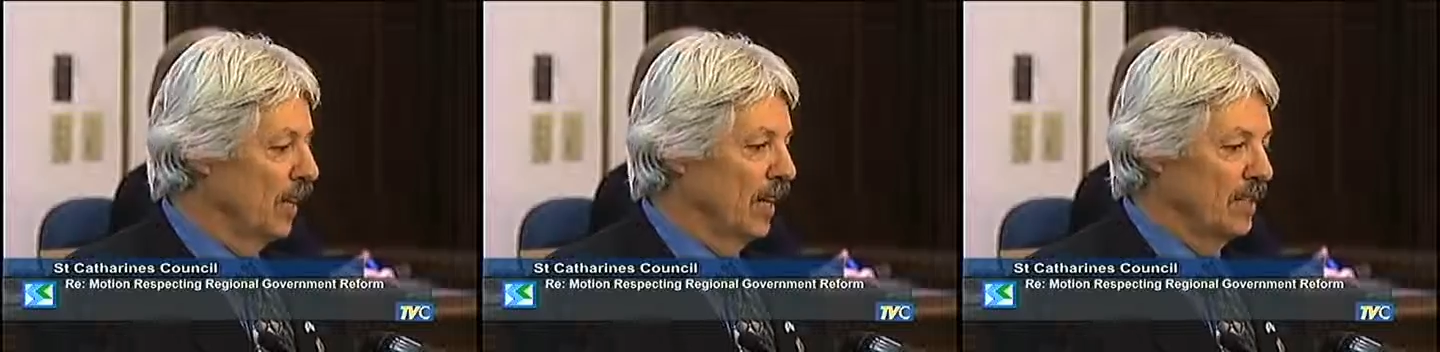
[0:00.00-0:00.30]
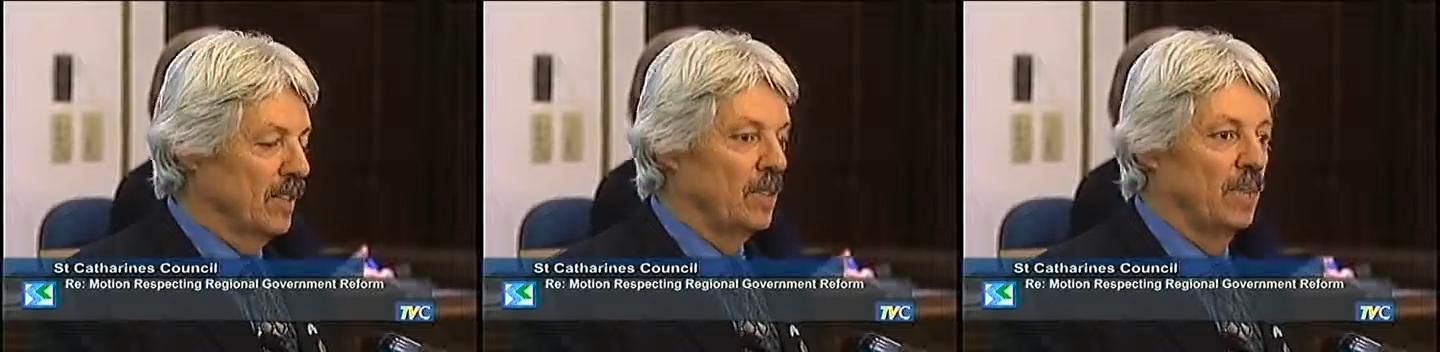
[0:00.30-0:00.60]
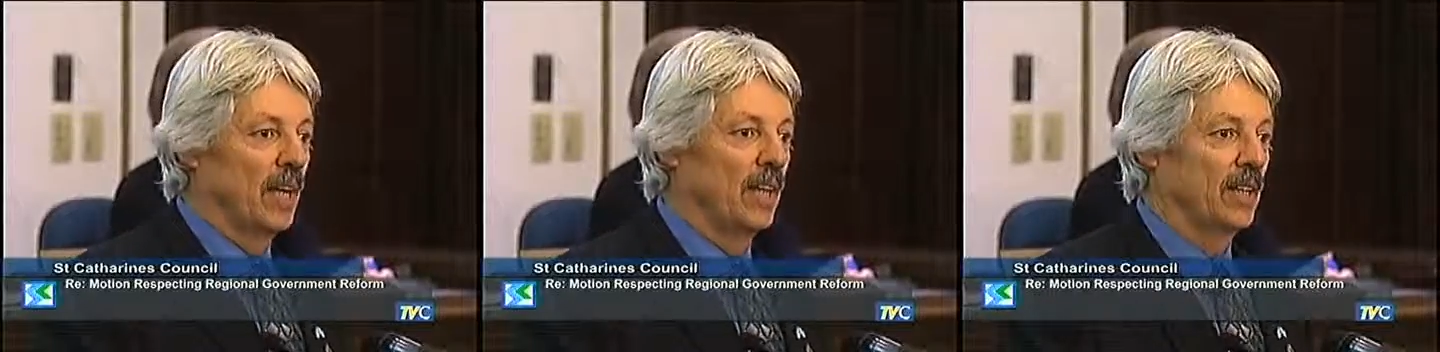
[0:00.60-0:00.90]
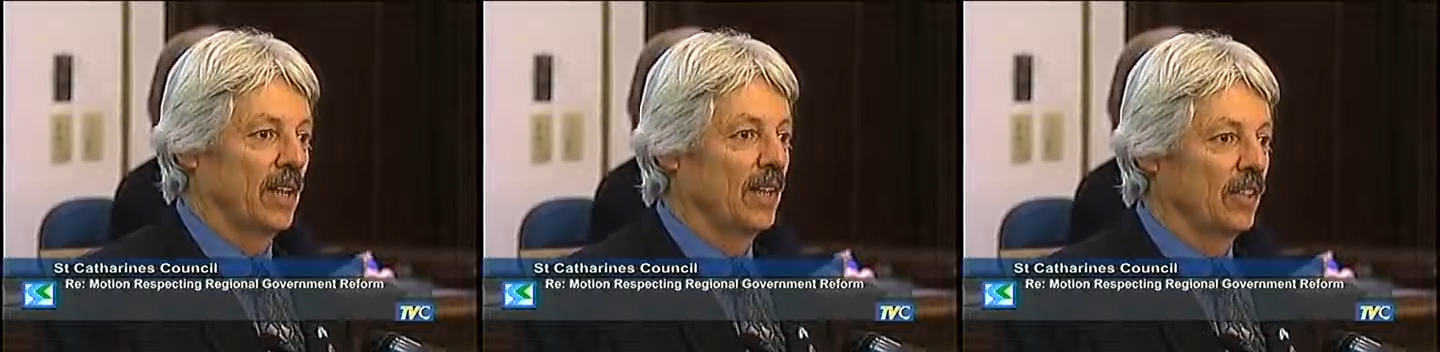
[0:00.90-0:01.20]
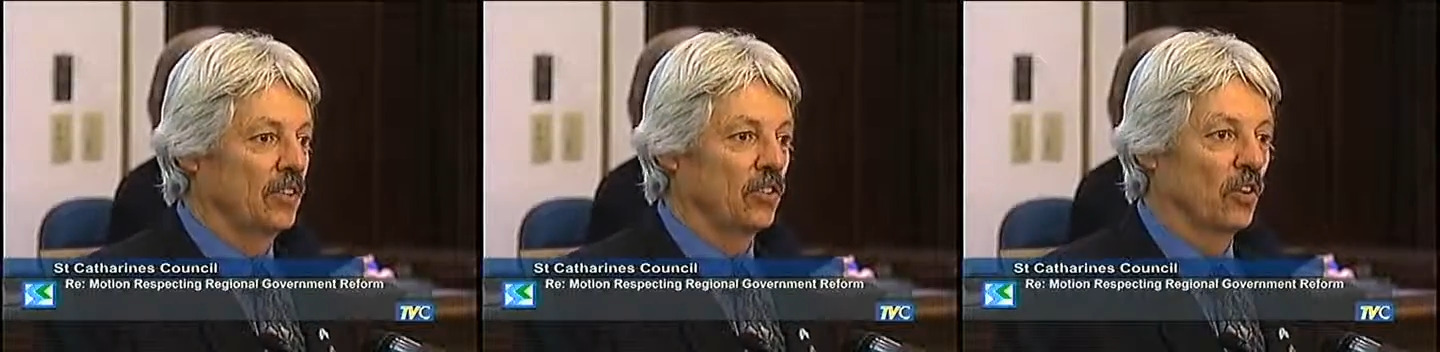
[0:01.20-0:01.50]
and it seemed like an
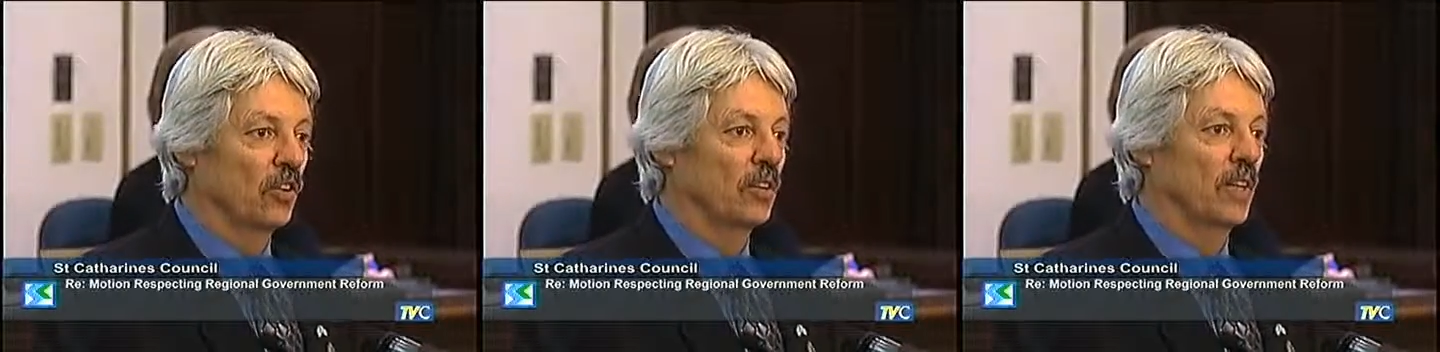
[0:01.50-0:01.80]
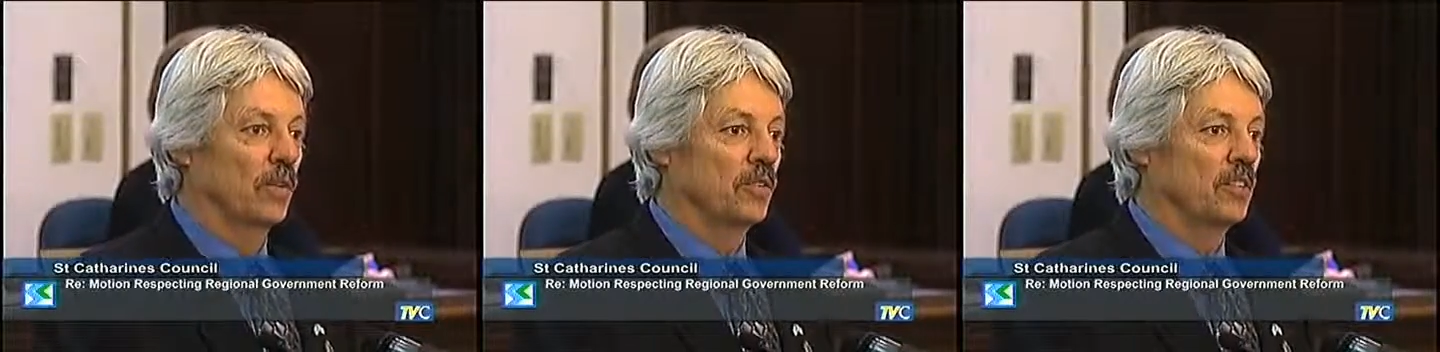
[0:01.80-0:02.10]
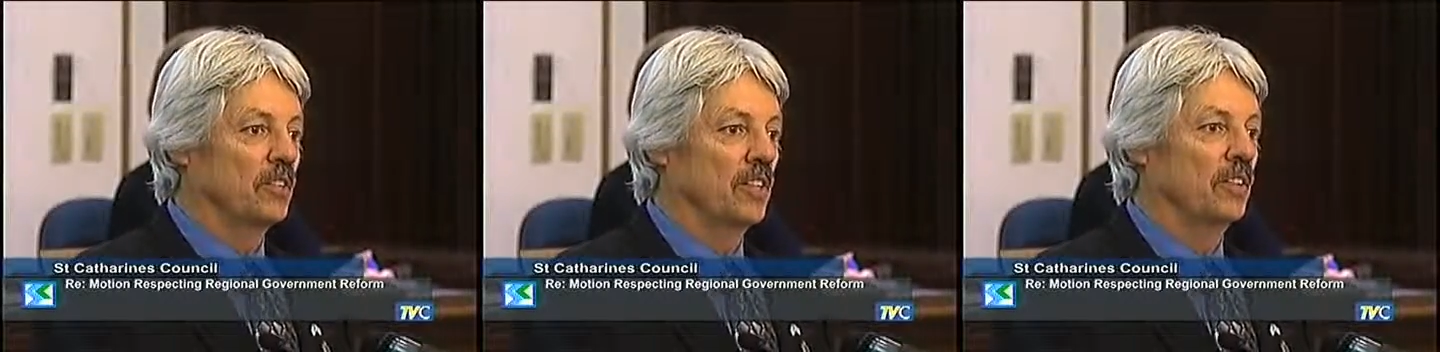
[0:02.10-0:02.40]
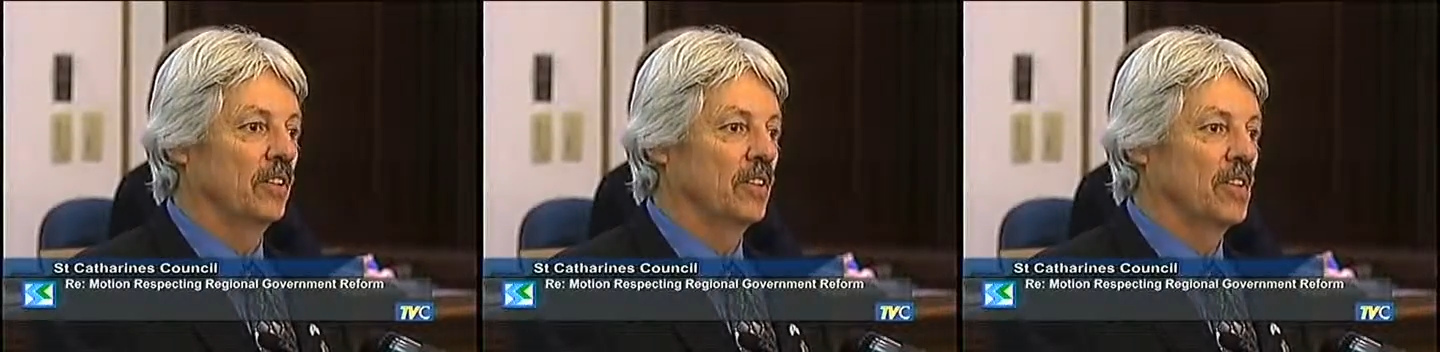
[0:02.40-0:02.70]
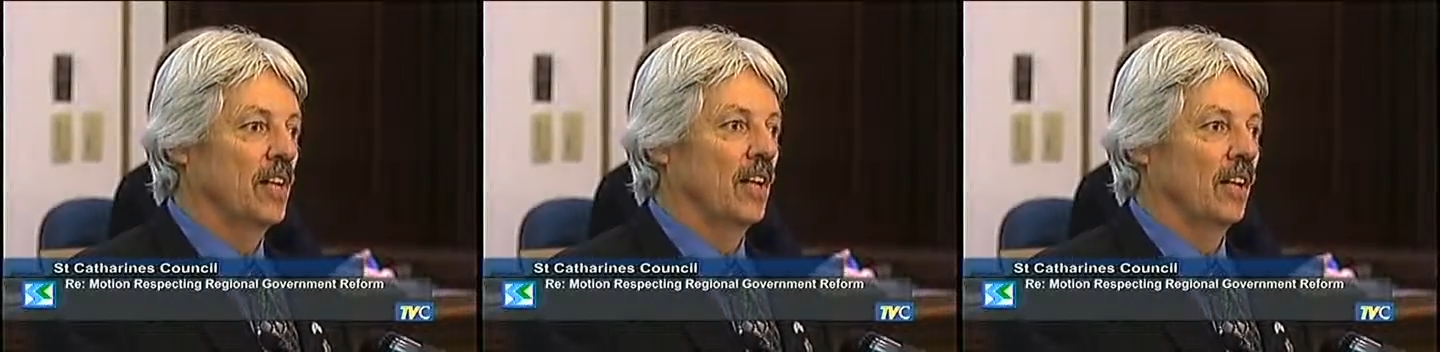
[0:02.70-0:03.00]
endless circle that was
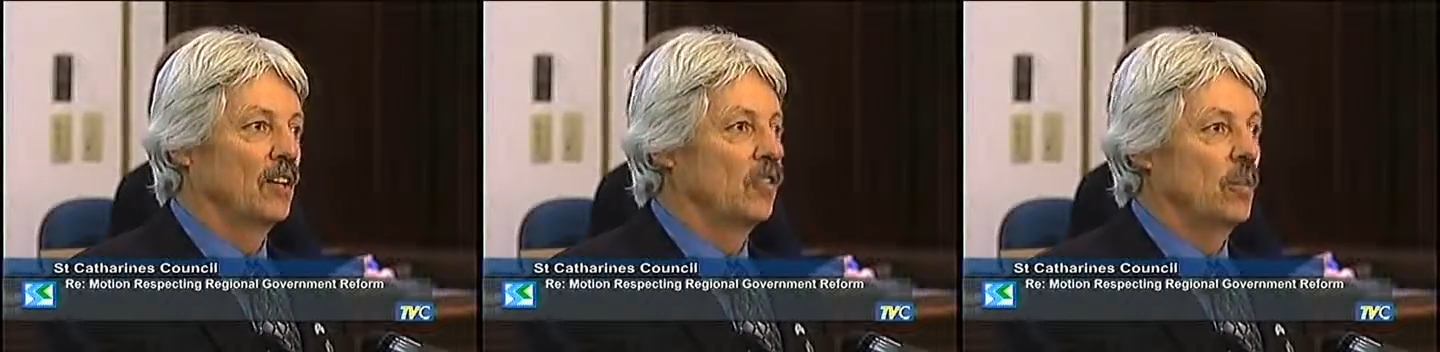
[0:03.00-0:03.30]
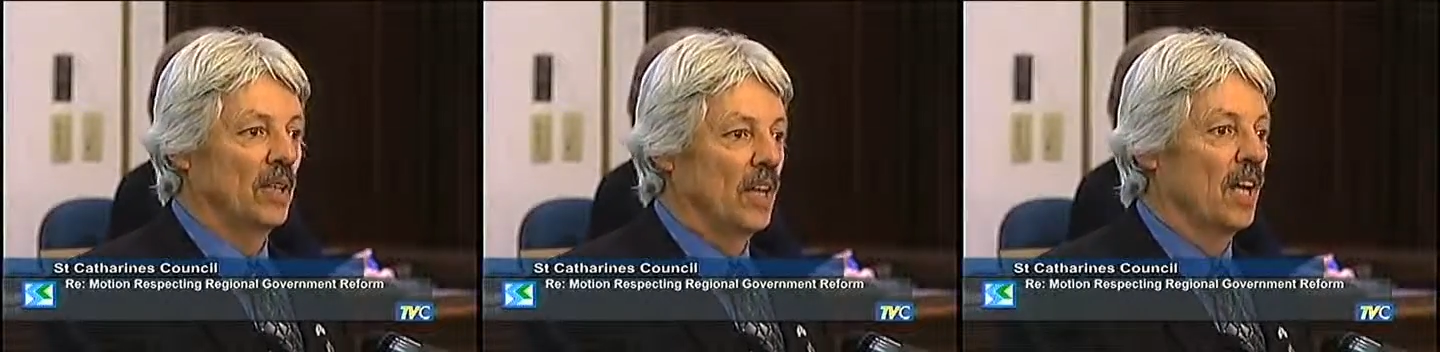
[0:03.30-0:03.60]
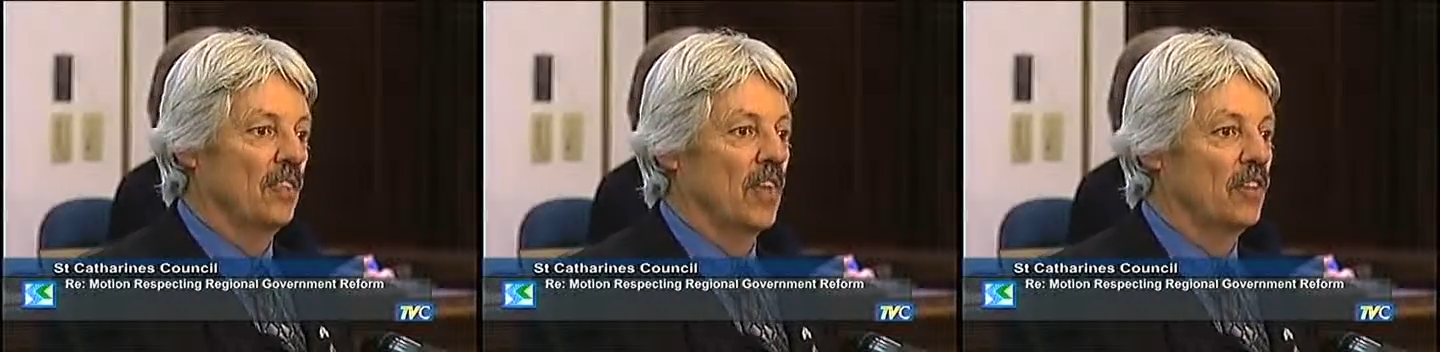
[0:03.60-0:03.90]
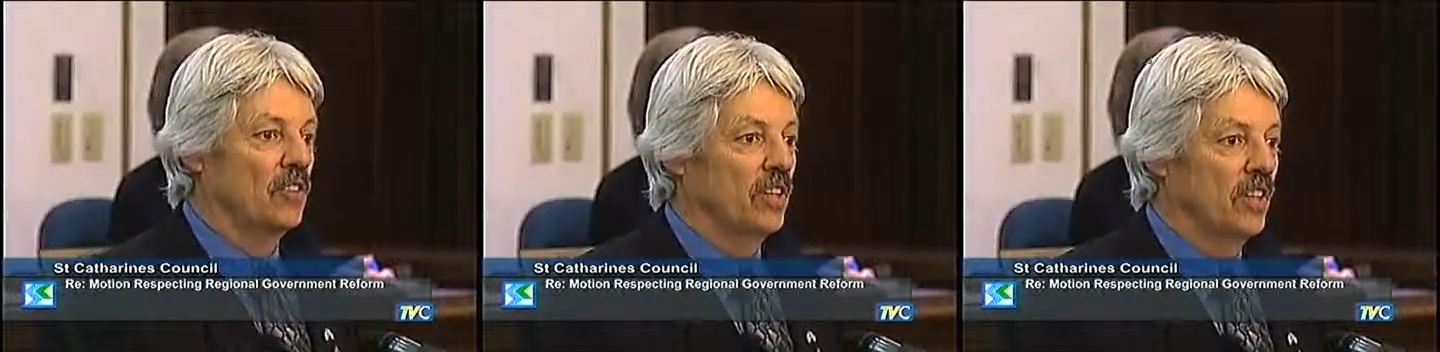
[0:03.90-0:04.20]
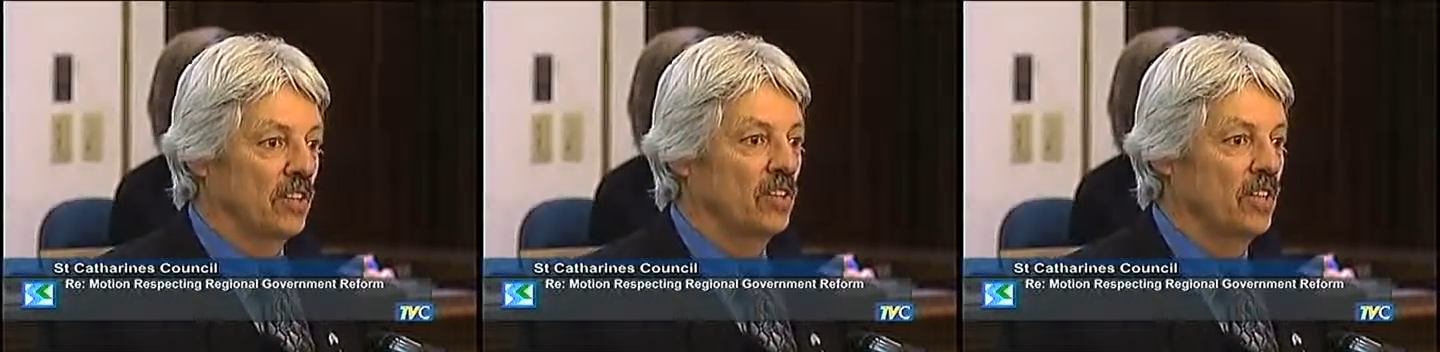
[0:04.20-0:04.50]
consuming a lot of energy
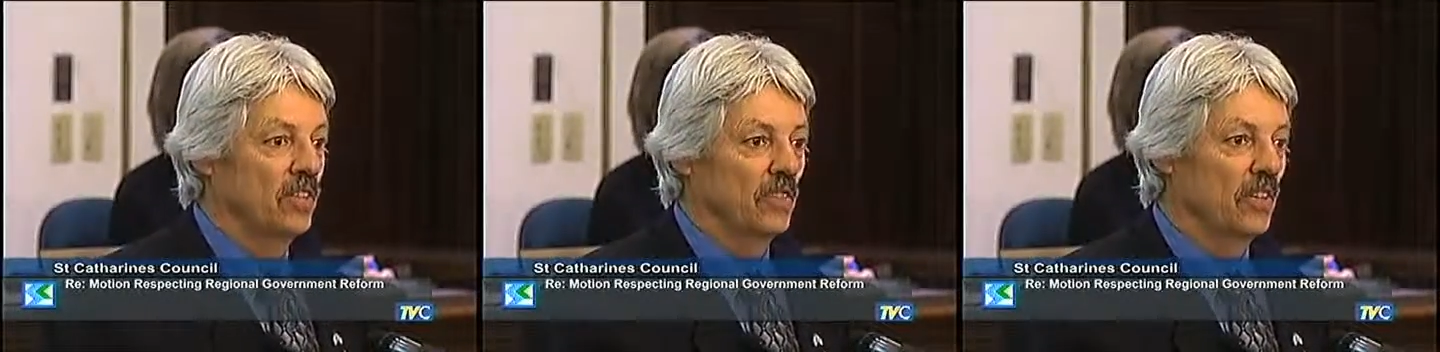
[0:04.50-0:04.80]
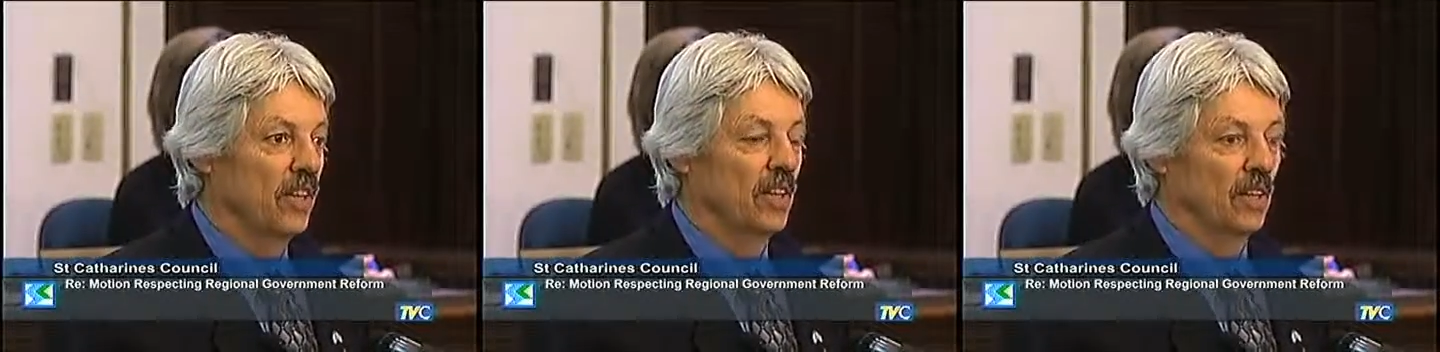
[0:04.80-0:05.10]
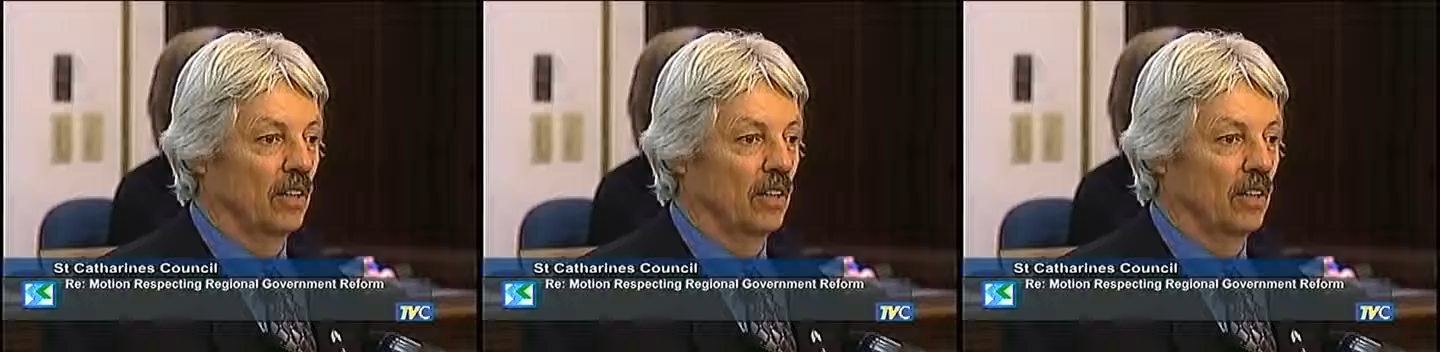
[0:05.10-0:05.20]
and achieving very little.